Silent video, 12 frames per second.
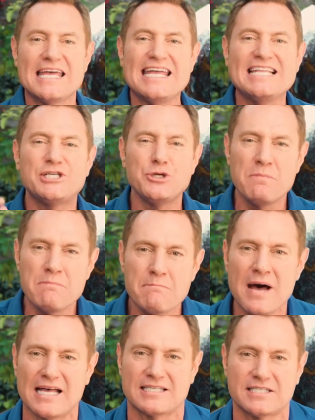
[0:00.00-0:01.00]
into
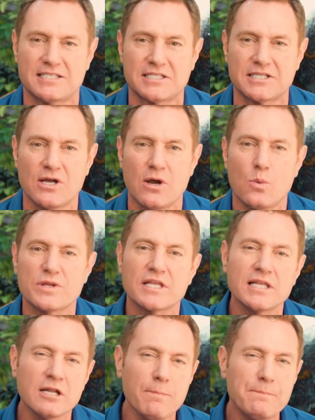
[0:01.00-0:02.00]
musts with a
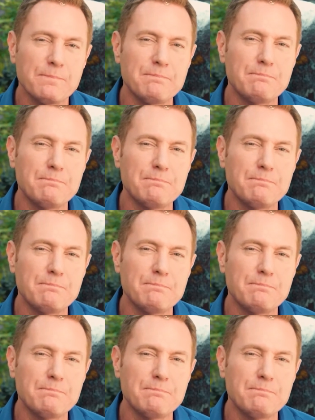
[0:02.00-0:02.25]
little